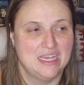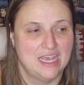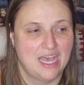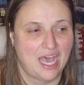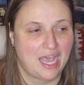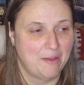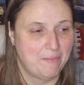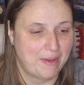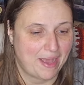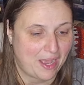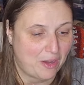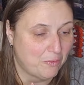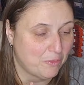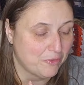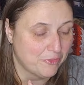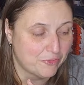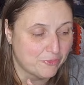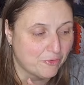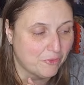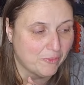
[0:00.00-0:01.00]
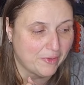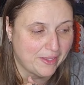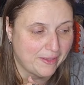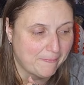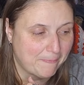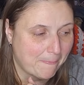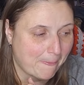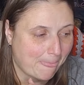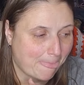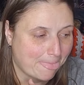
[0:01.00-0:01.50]
I powered through
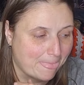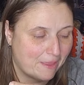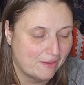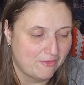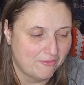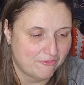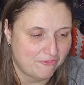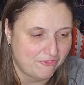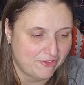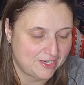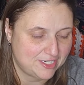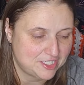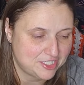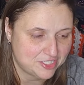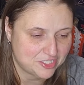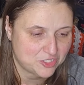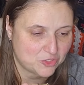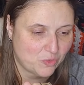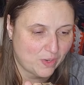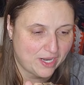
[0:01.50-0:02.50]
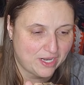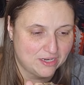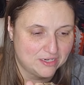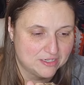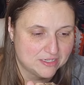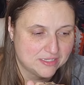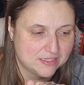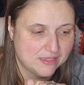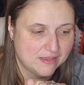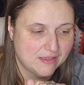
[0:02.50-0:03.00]
it, finished the
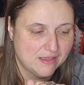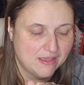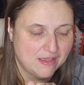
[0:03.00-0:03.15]
squares,